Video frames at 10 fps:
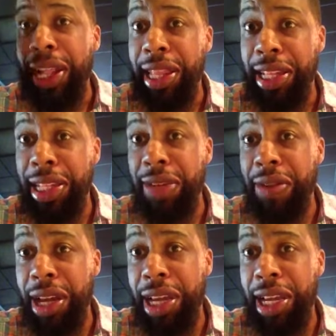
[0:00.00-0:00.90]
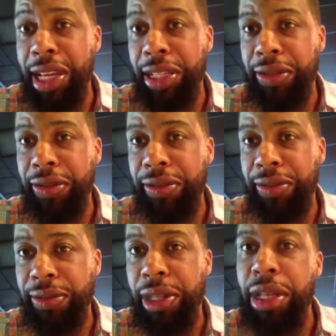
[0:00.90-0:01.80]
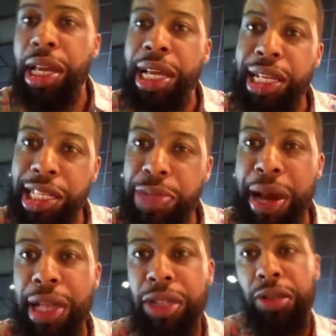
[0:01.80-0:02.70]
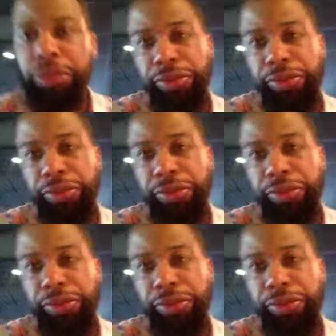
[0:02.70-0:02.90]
This thing right here, special.